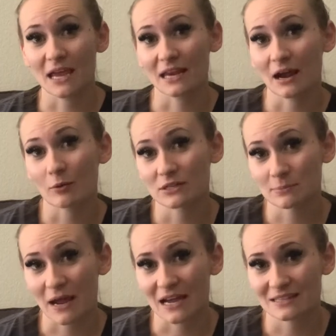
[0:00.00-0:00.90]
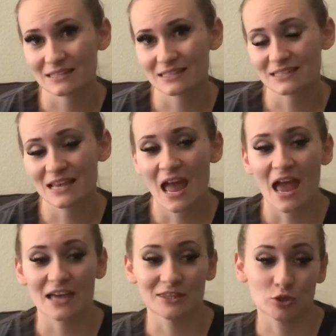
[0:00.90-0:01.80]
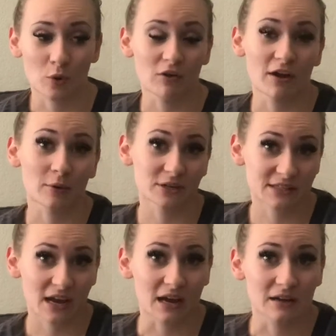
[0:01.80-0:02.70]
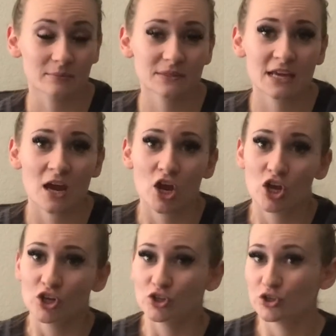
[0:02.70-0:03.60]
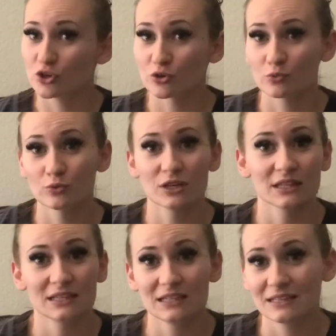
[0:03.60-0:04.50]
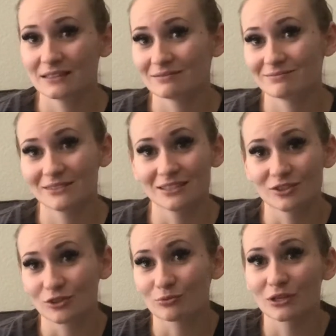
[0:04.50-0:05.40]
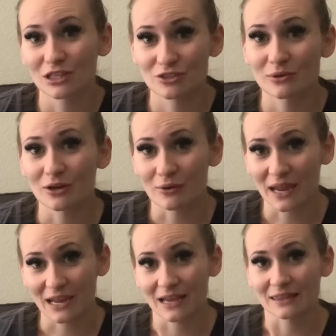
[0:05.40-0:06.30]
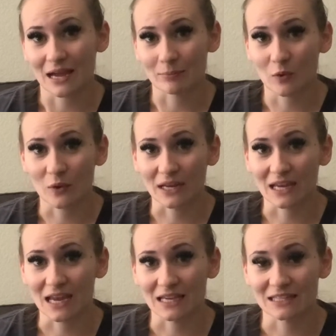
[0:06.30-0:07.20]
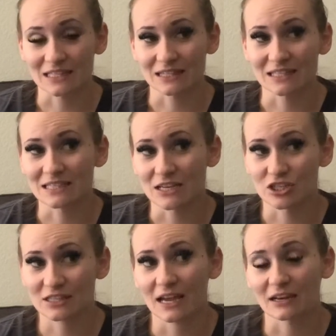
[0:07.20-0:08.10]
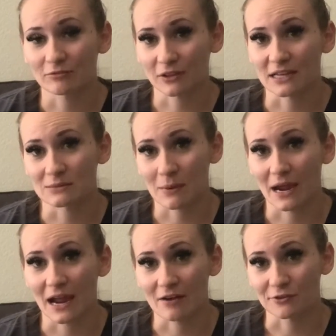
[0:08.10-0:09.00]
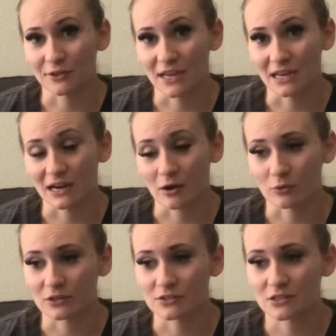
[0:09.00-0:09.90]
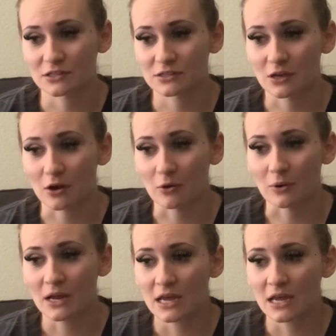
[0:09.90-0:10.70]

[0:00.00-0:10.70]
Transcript: 8 hours passes and the 12 hours comes, you're really doing okay at that point, and the day just kind of flies by after the 8 hours. So